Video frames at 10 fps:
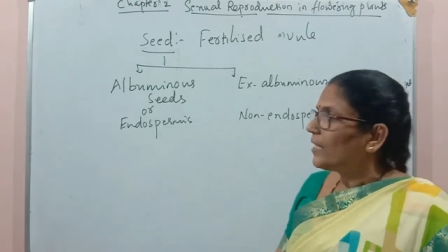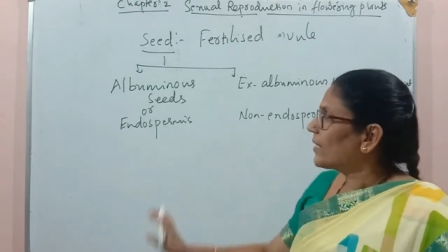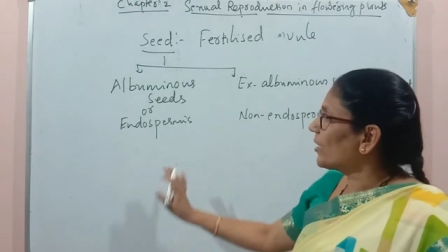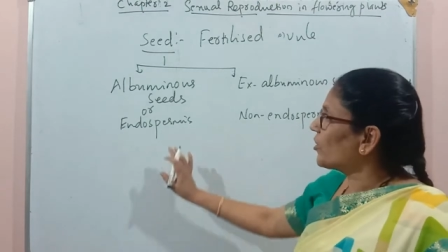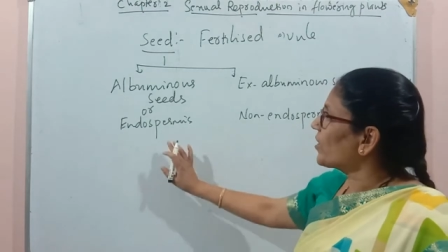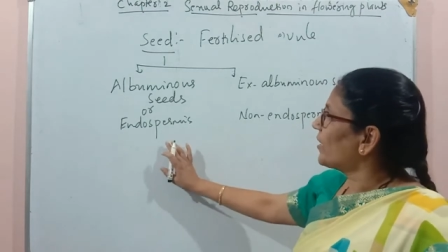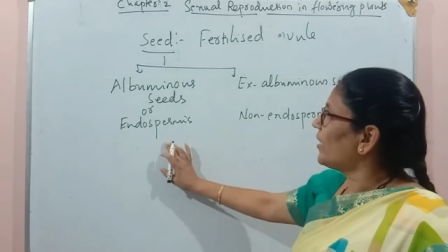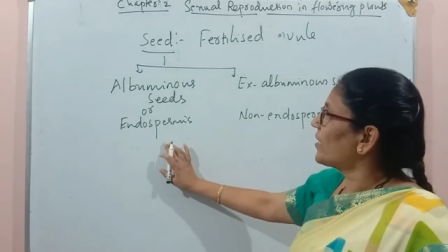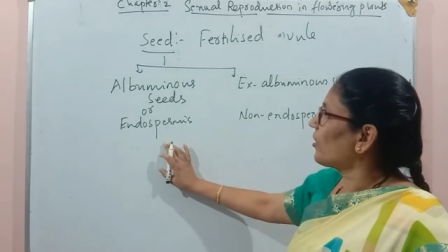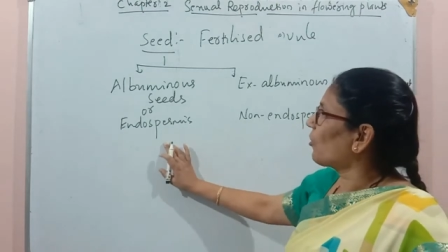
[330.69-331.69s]
Such
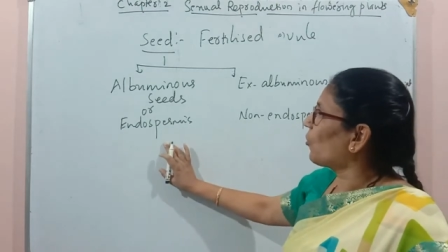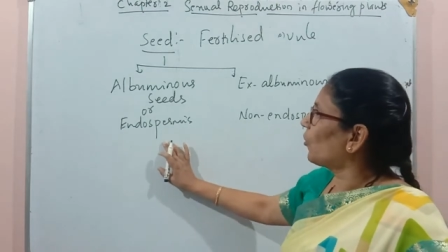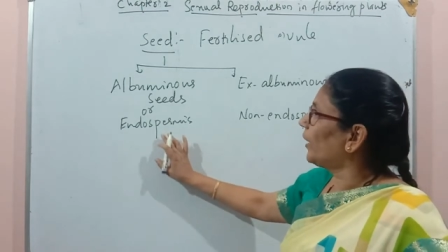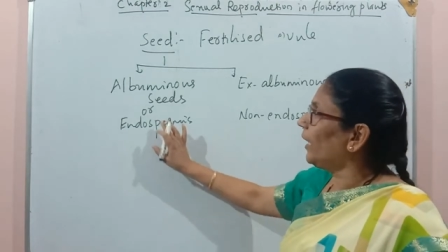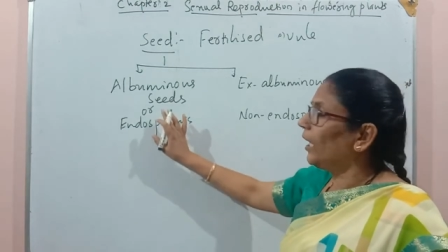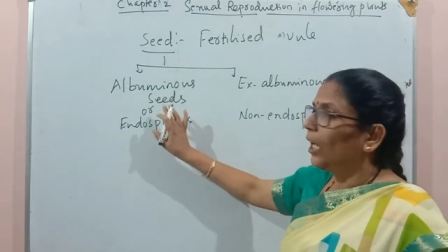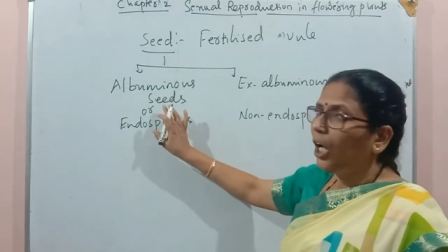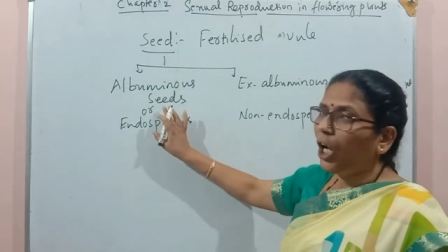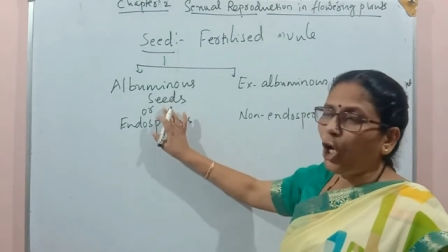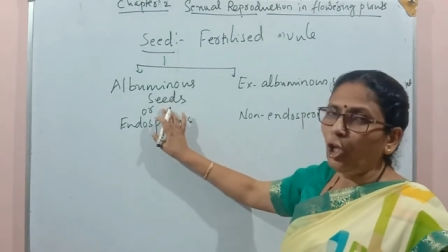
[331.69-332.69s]
seeds are called the
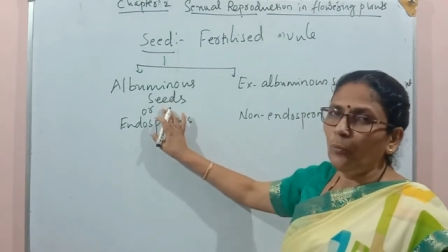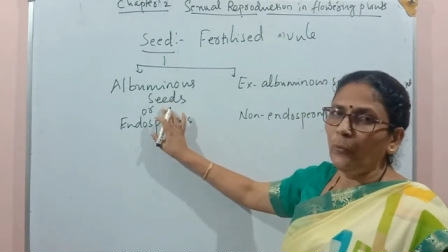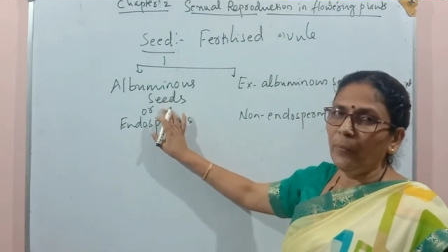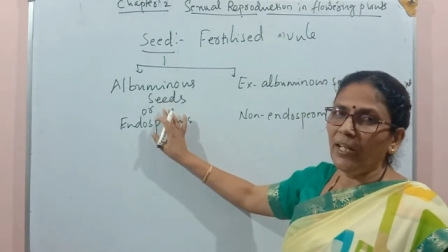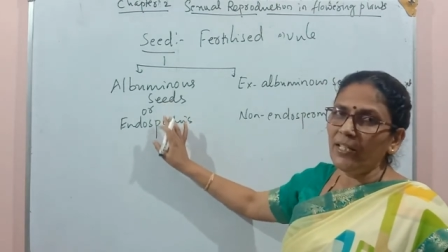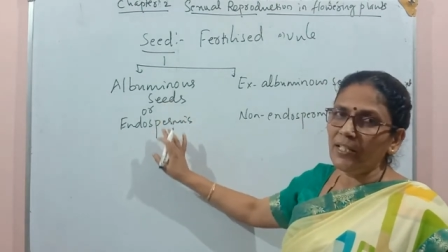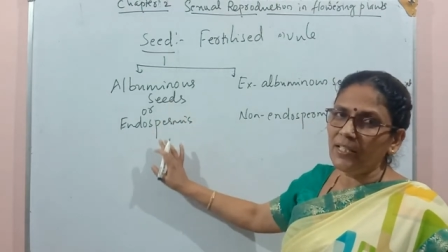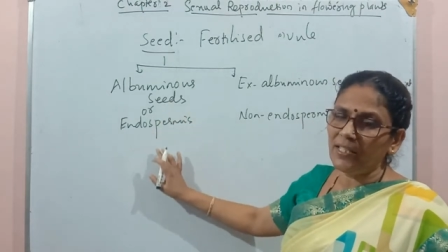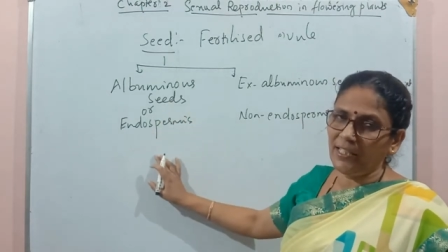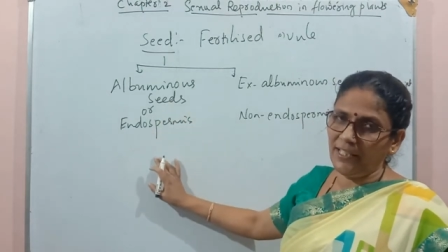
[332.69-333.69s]

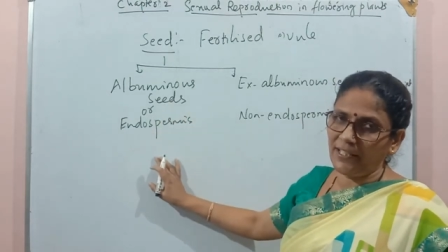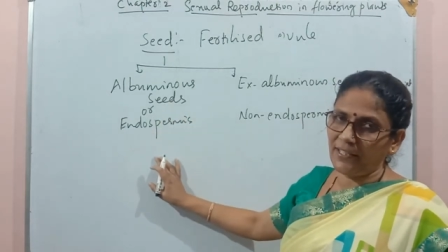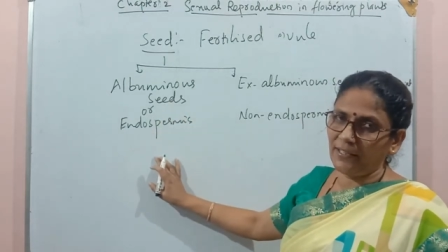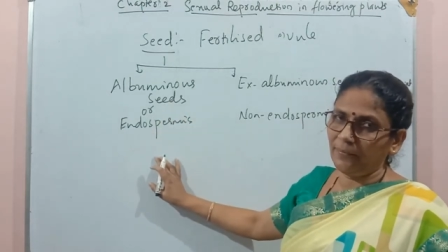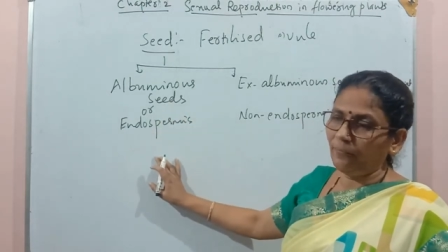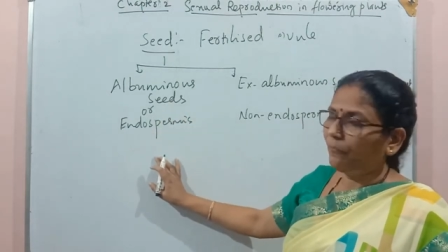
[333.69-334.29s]
albuminous seeds.